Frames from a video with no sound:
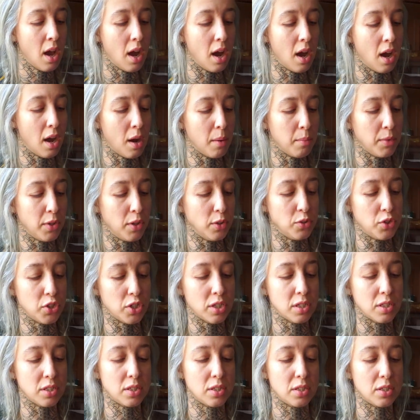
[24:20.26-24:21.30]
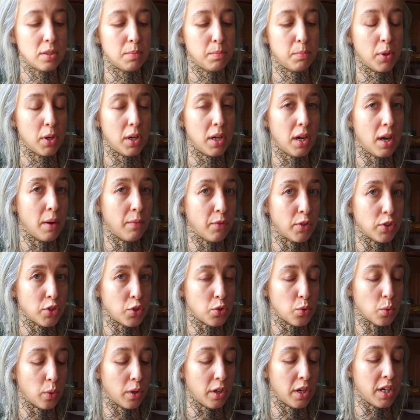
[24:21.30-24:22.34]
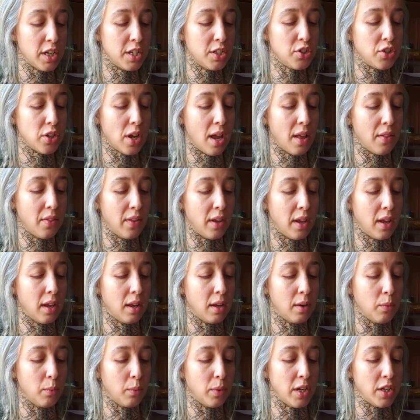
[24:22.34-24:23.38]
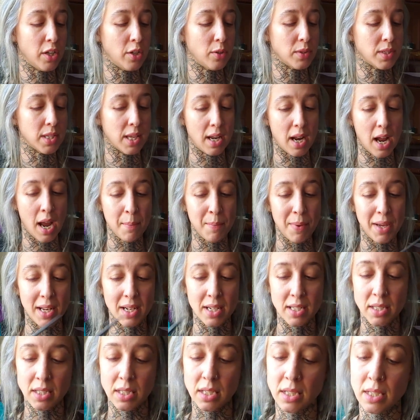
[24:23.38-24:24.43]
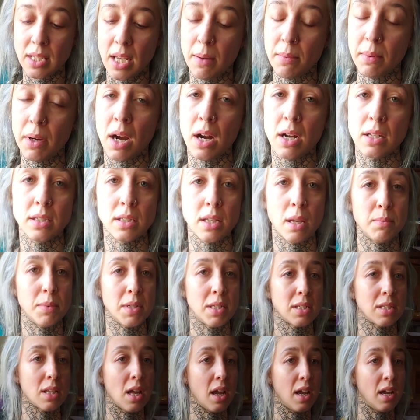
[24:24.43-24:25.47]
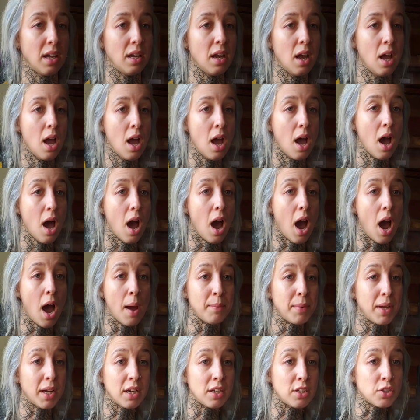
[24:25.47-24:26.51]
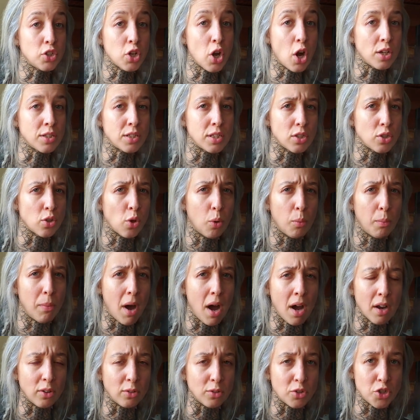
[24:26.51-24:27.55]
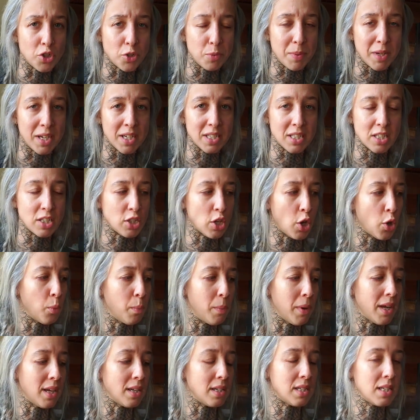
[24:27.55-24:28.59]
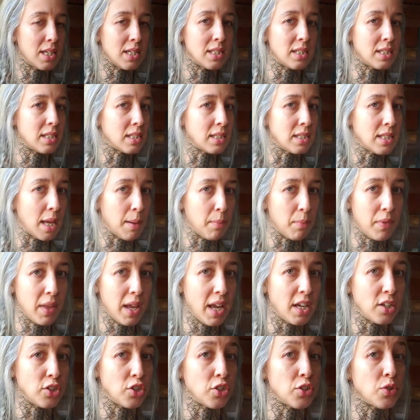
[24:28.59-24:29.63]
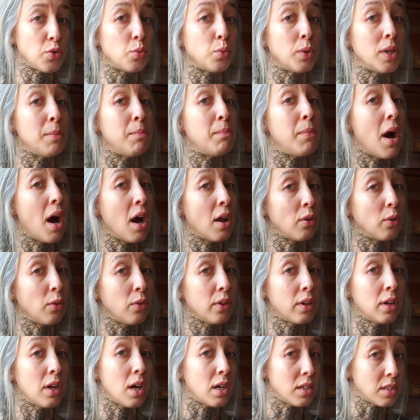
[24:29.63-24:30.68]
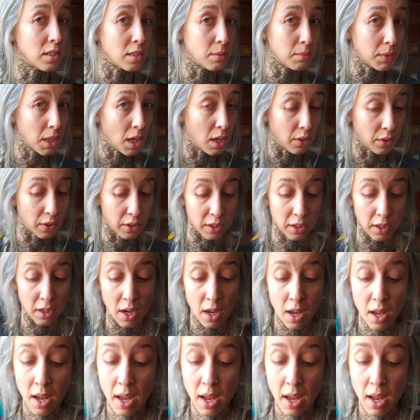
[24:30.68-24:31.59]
You just put it up for storage and then reuse it. I mean, it's the same concept as like, I'm not going to toss this whole bottle just because it's open. It's the same thing. Just rebottle the custom color